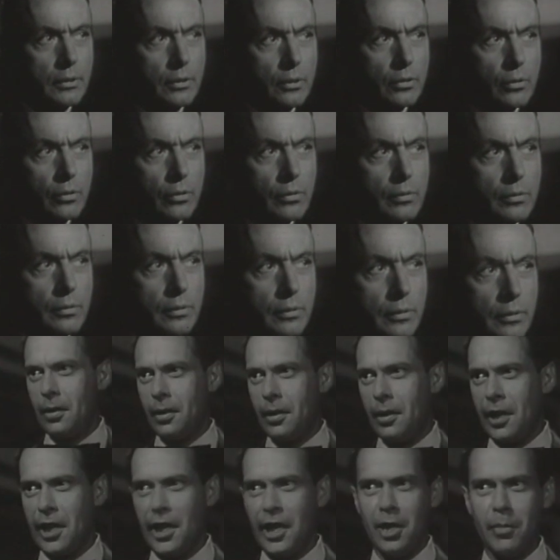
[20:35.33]
You do?
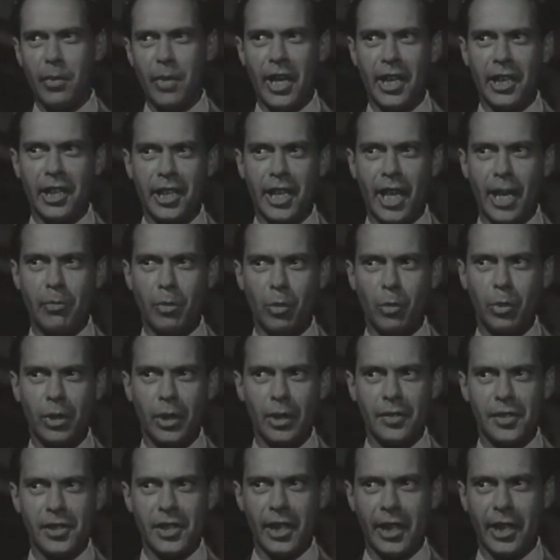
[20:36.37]
Any man
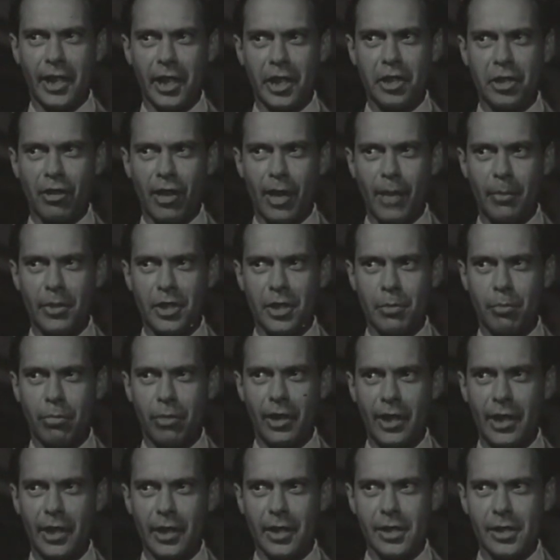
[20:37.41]
capable of setting a trap as
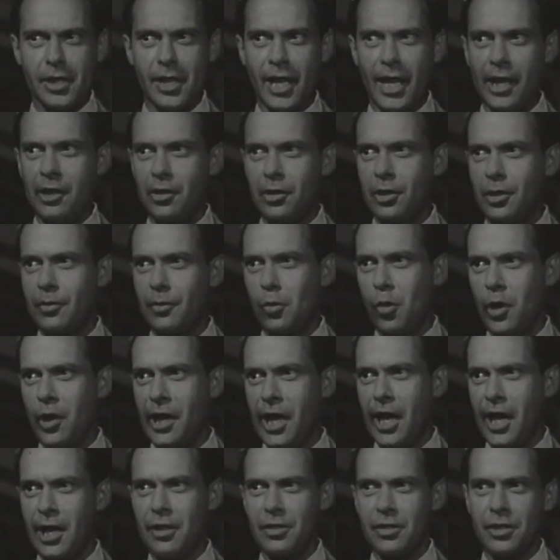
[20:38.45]
brilliant as that could have
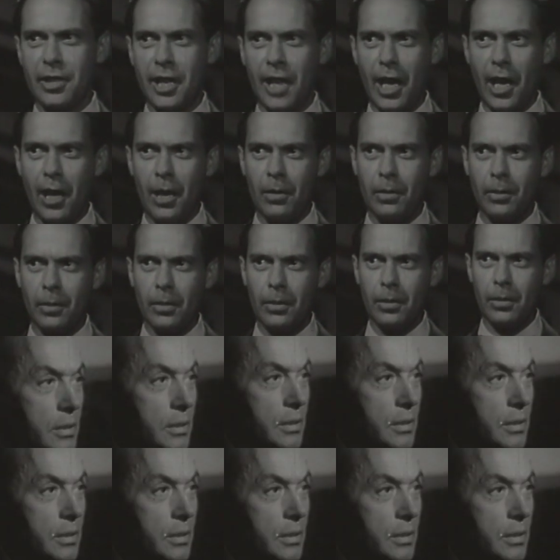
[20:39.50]
won hands down.